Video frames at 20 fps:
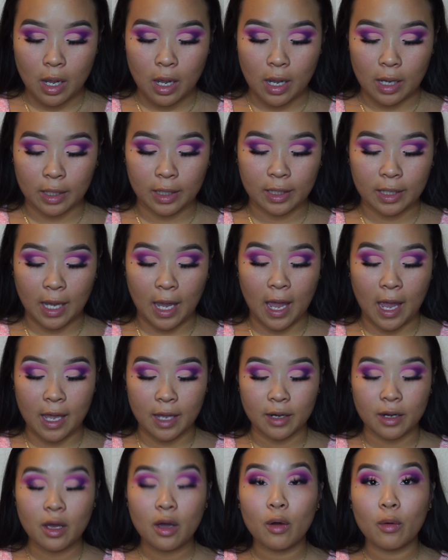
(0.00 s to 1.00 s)

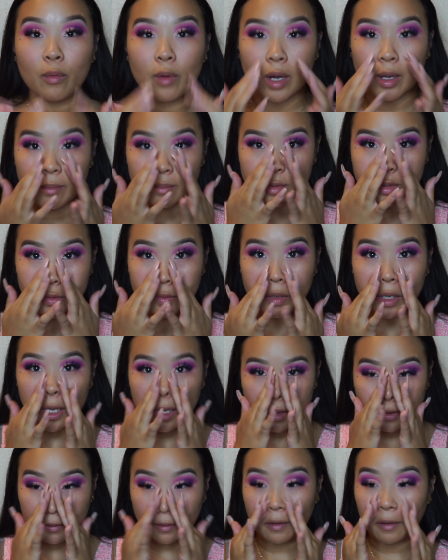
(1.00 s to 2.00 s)
Again, when I'm
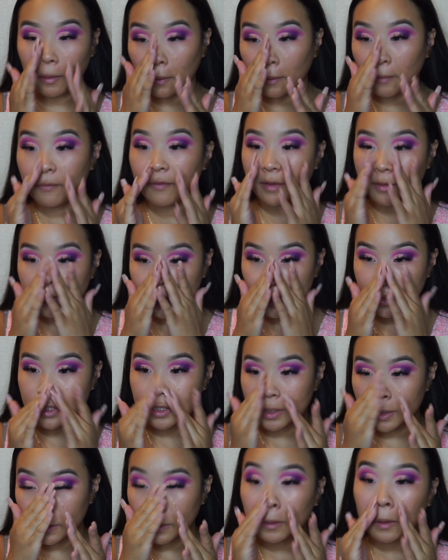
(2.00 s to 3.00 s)
doing
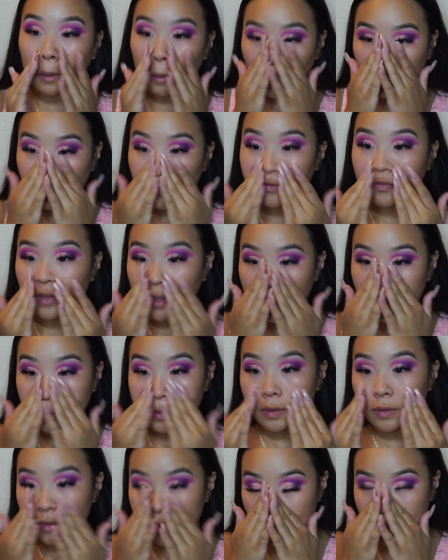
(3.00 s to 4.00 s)
foundation
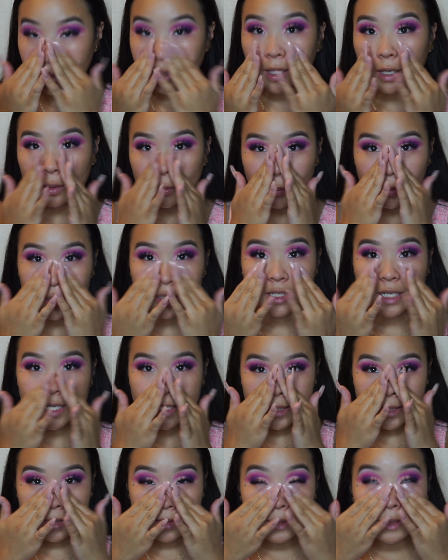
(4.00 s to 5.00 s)
reviews and like wear
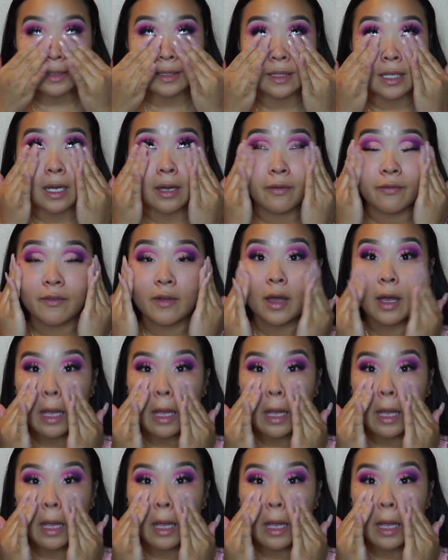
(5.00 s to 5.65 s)
tests and stuff,